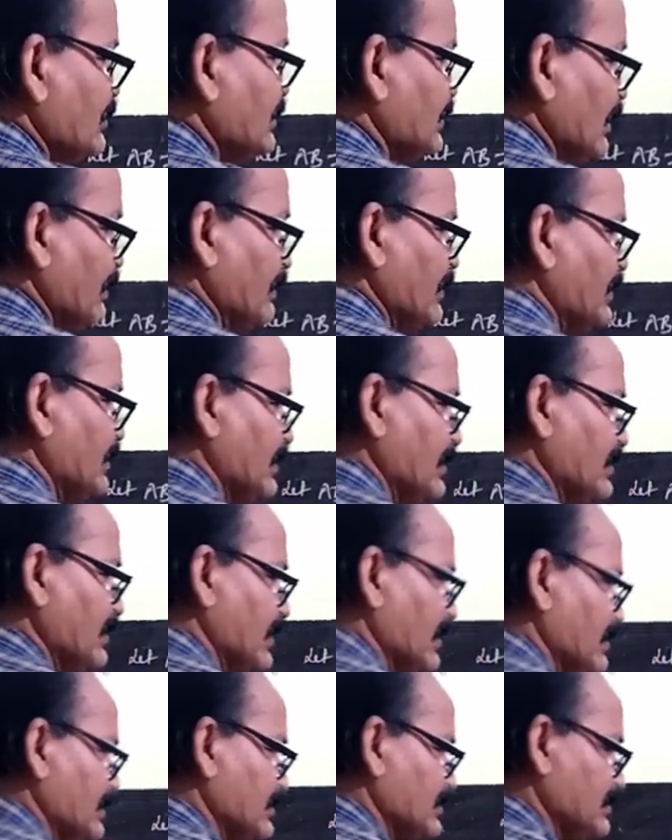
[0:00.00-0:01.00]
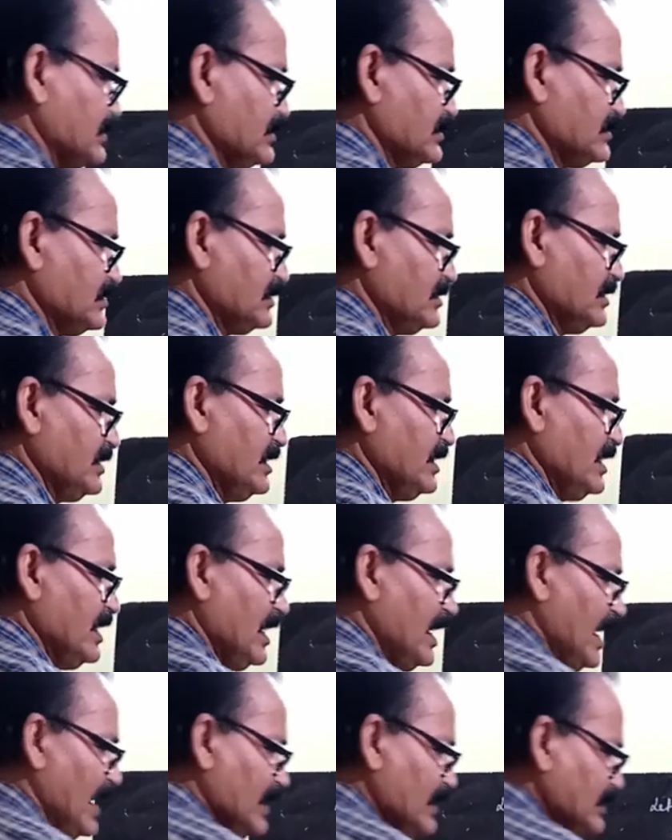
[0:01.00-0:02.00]
17x.
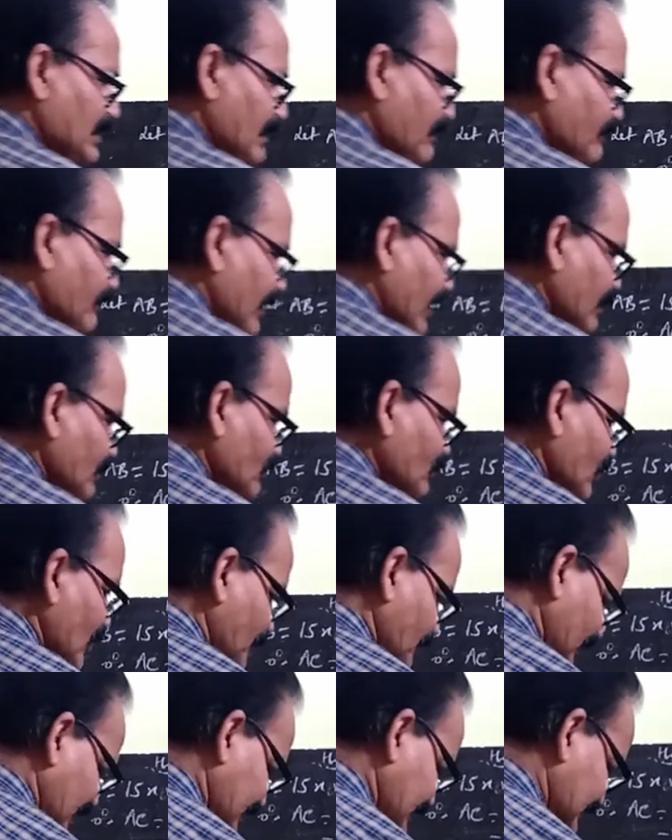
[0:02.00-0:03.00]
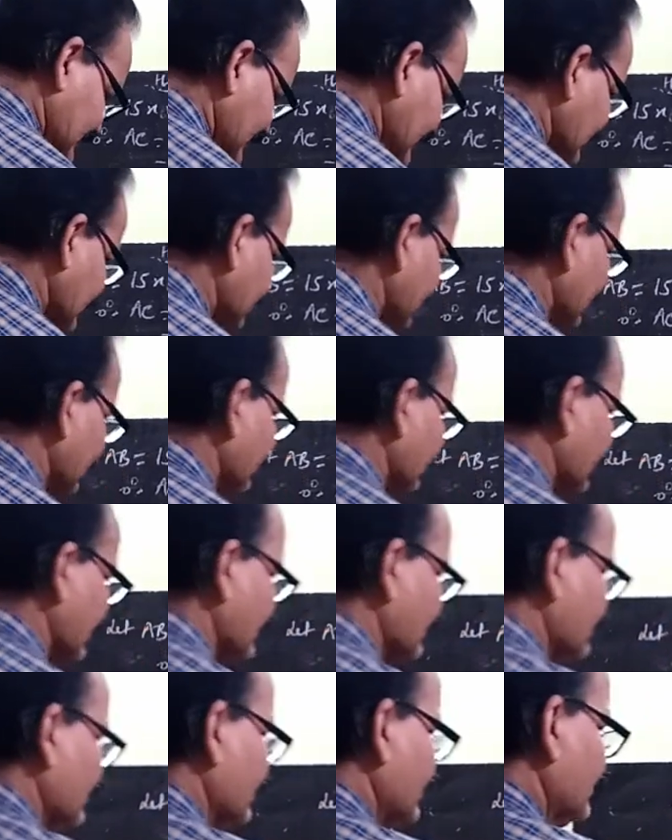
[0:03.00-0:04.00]
And the value of AC is given.
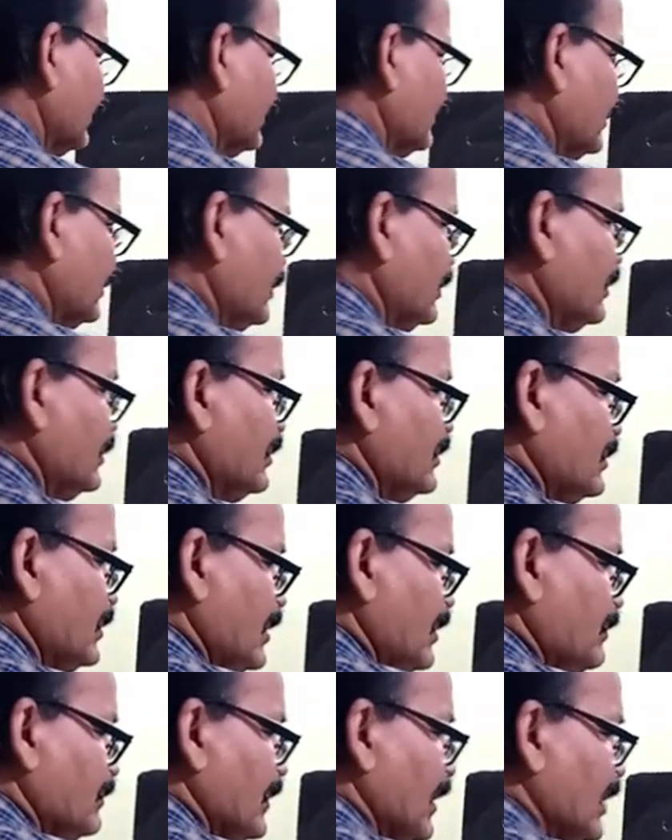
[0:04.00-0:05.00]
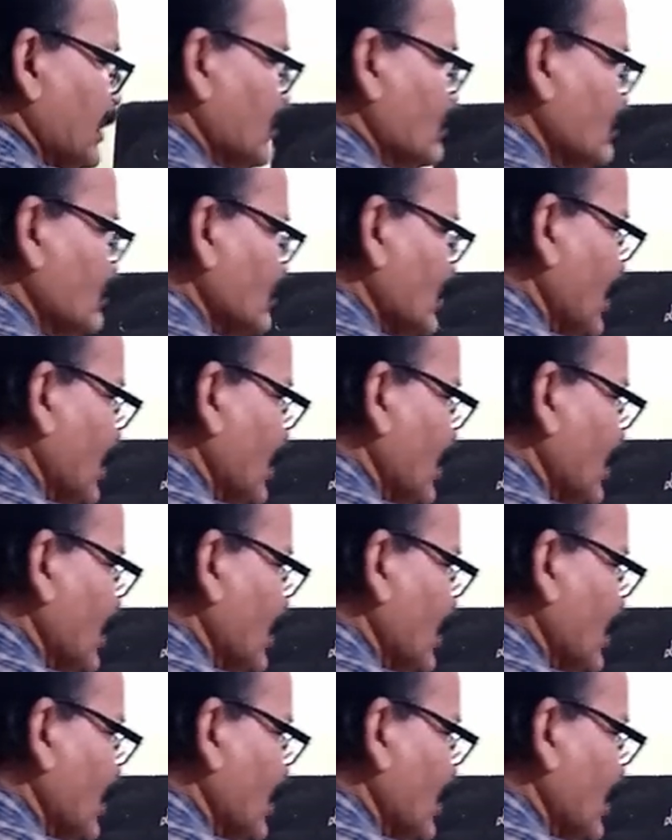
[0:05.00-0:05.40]
The value